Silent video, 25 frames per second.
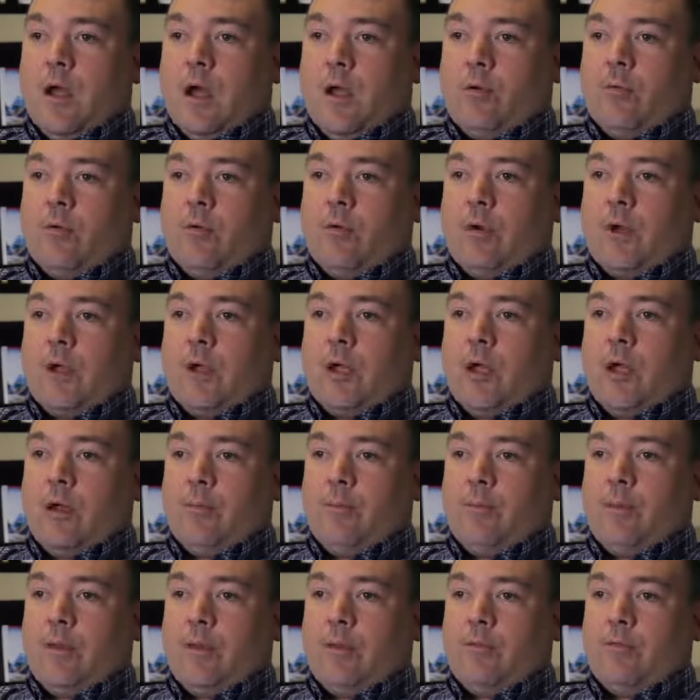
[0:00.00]
I'm quite
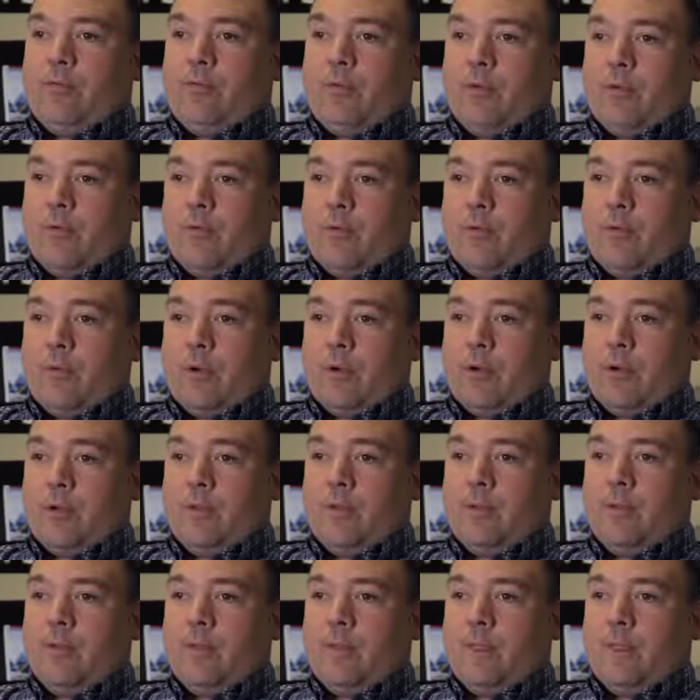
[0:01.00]
happy
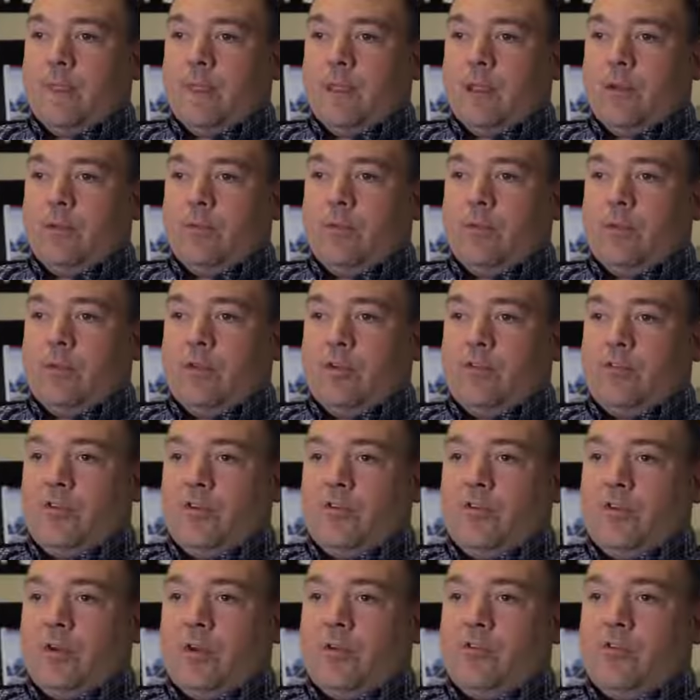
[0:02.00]
for
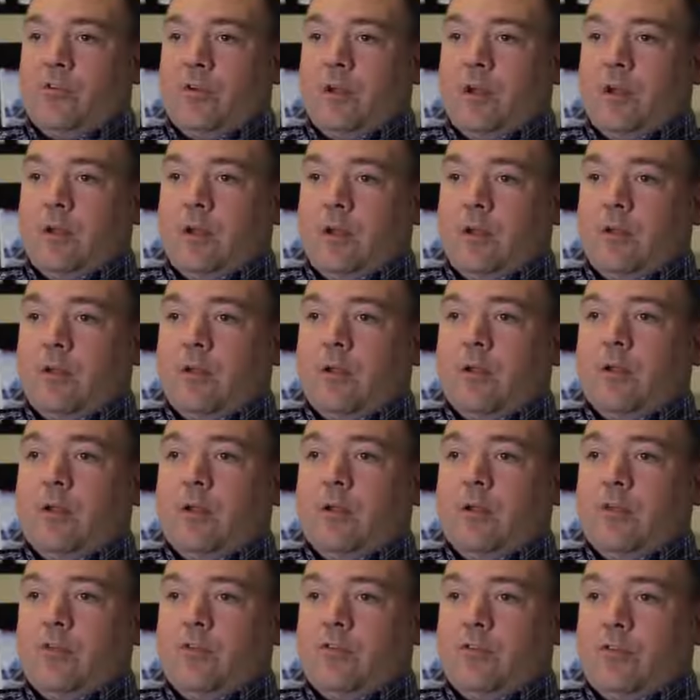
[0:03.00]
nurses that are training
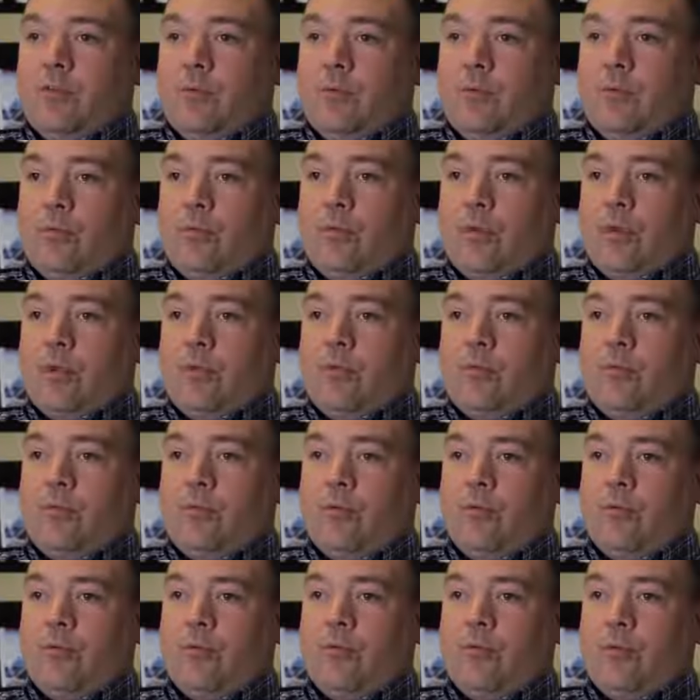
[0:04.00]
to
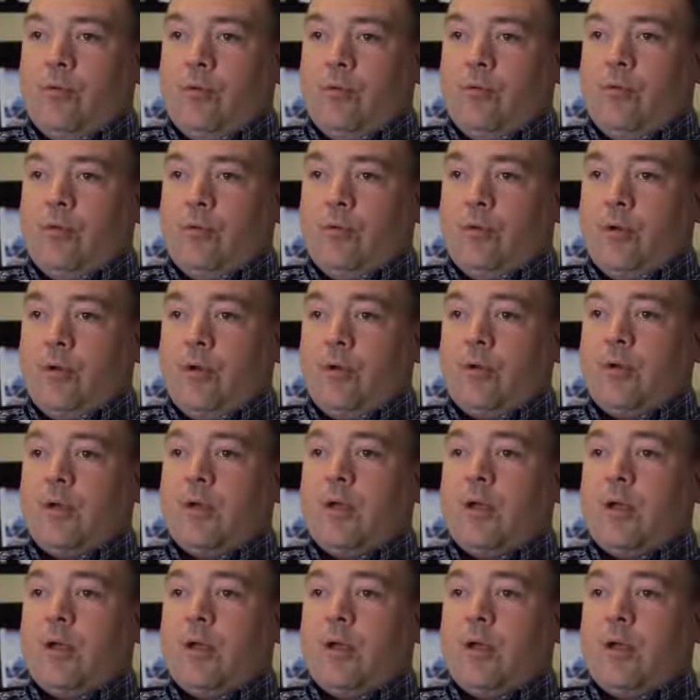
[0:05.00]
do the work.